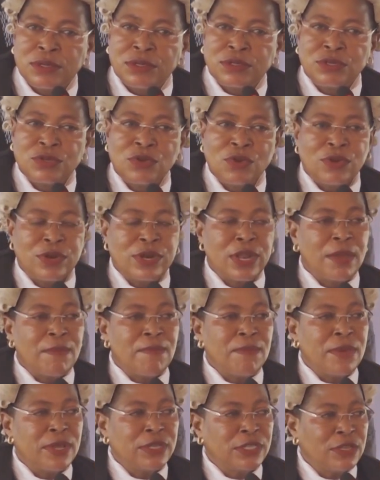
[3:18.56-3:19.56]
So
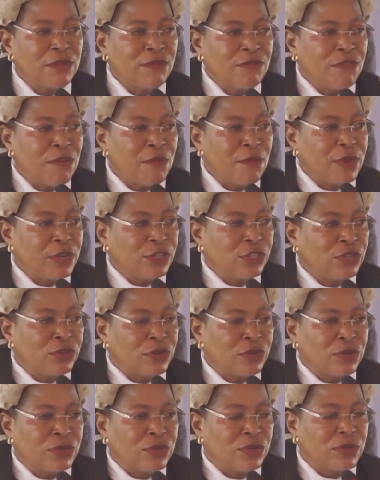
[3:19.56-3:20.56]
the
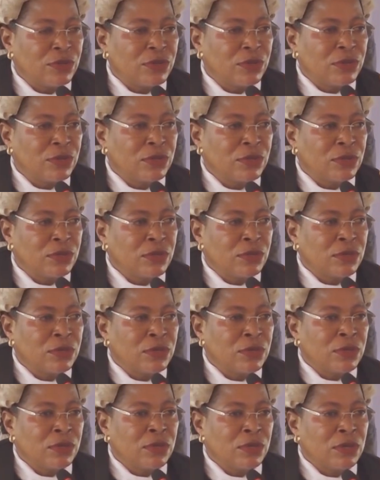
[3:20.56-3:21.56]
misinformation,
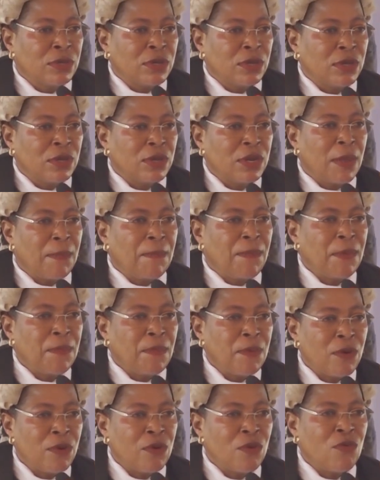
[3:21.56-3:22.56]
the
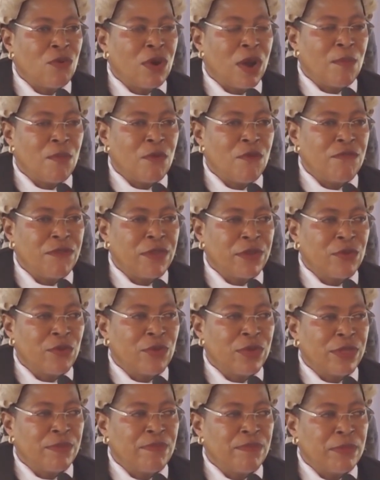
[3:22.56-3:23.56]
people who are
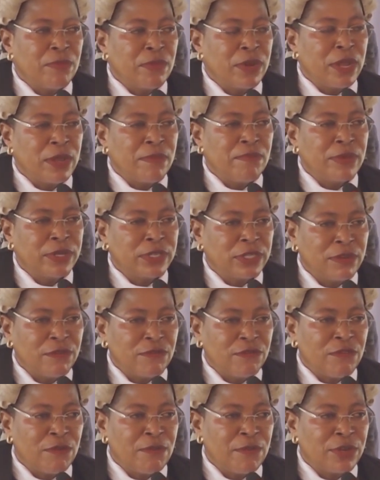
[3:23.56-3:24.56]
moving with the
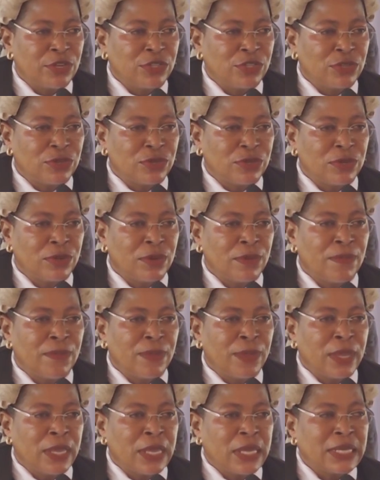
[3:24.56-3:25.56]
misinformation,
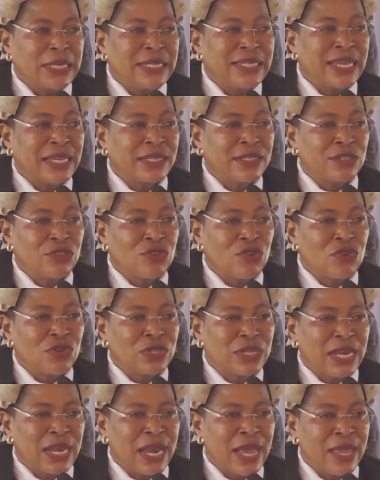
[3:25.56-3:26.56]
just
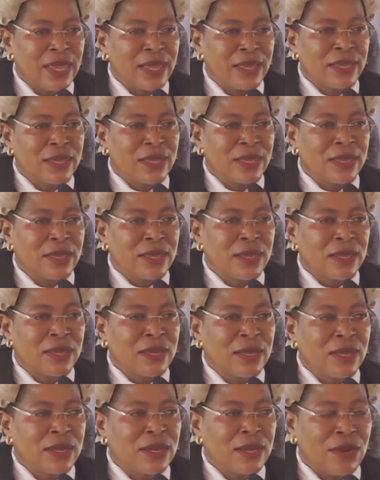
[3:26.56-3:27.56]
don't like
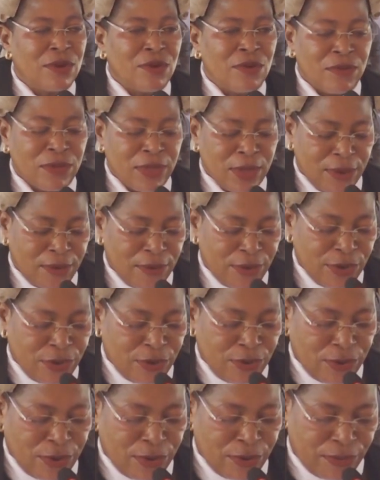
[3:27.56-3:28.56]
the northern
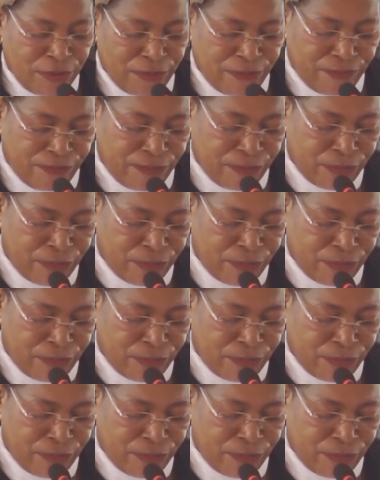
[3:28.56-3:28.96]
region.